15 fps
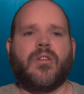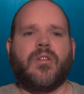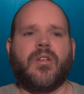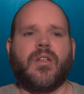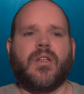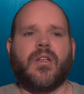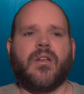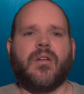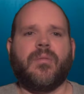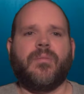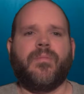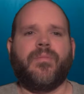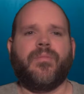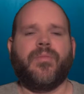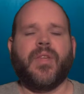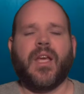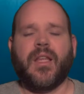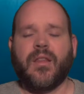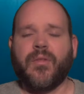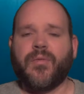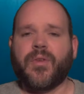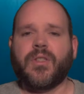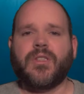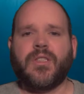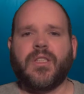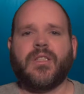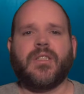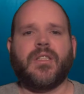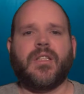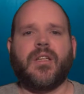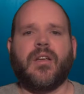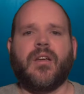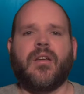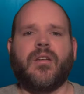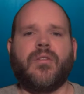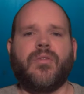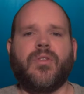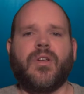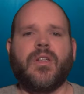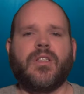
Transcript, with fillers: and the first season of